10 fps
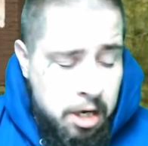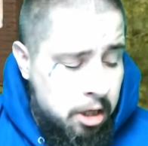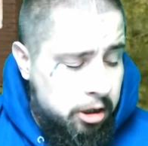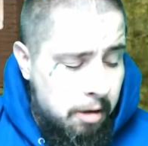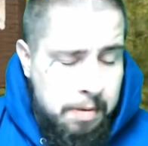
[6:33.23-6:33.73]

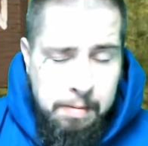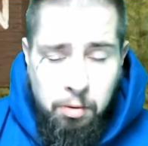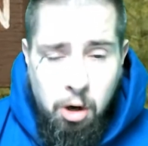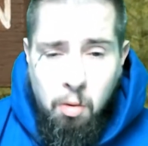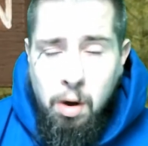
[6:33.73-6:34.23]
Some people
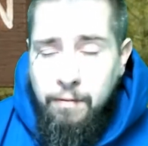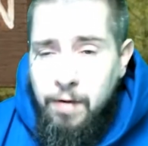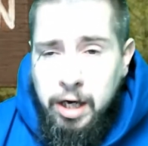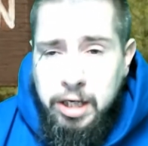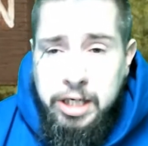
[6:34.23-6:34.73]
don't want to
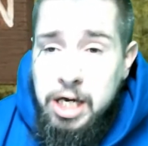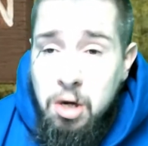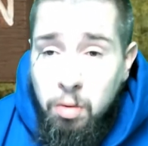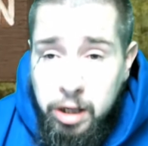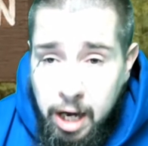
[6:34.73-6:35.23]
fucking deal
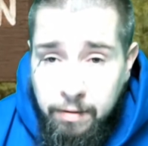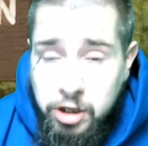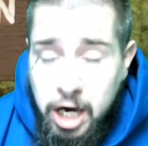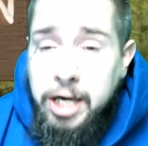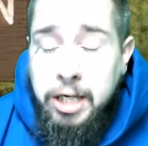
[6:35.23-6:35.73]
with that
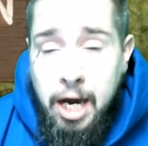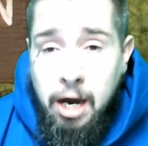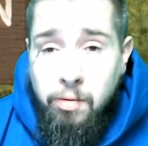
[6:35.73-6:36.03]
shakedown.